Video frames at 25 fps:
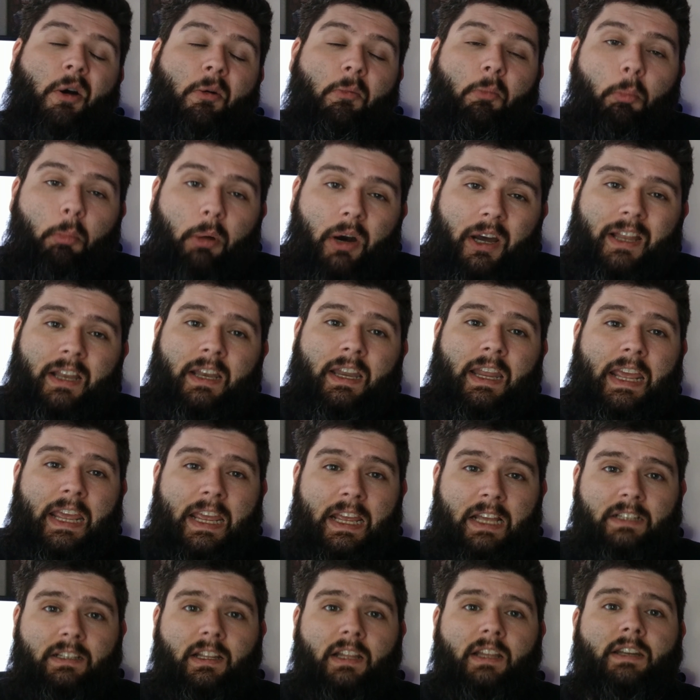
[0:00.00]
but
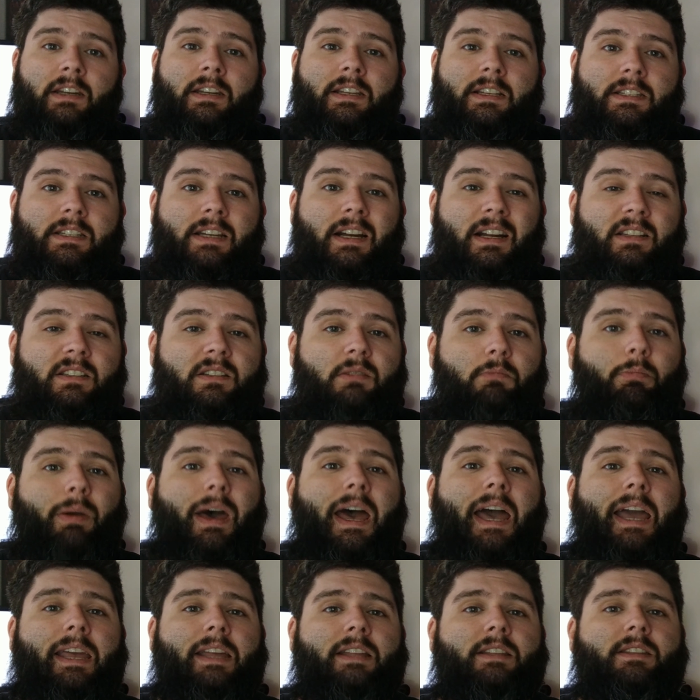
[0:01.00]
England decides to
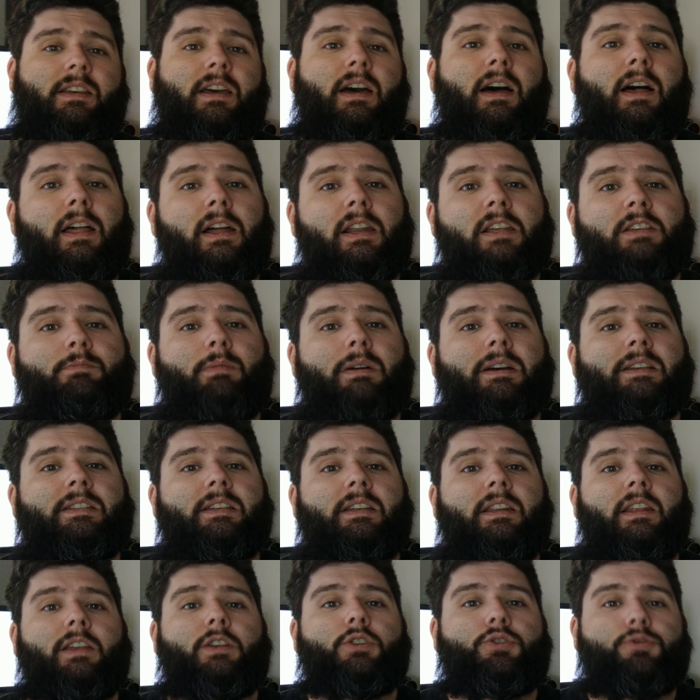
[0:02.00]
back its colonies by
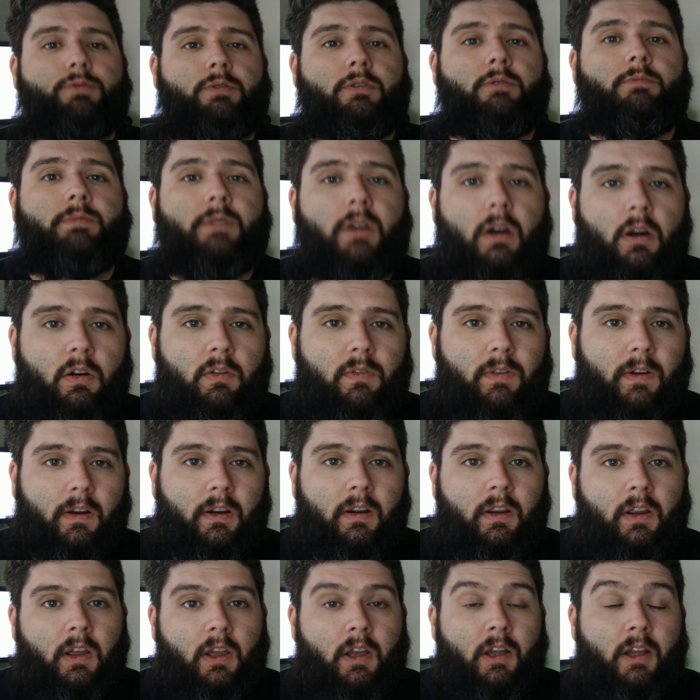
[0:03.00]
sending troops
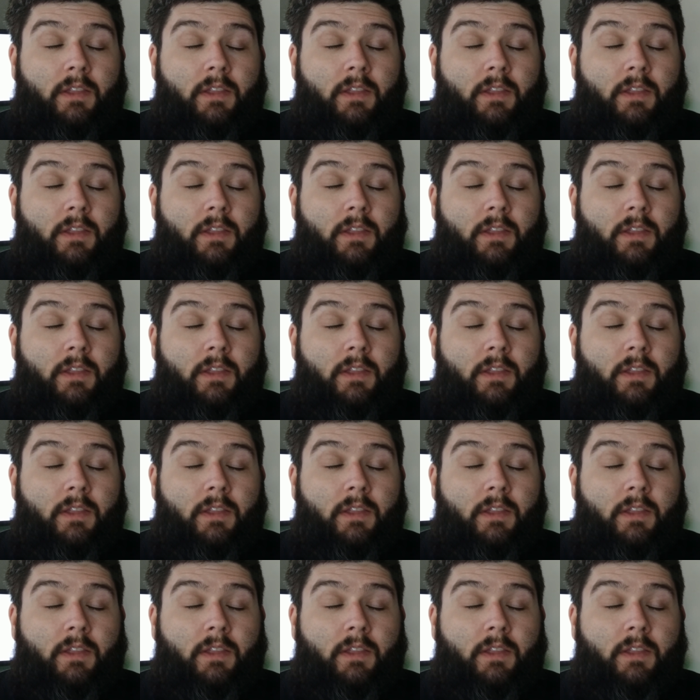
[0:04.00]
over.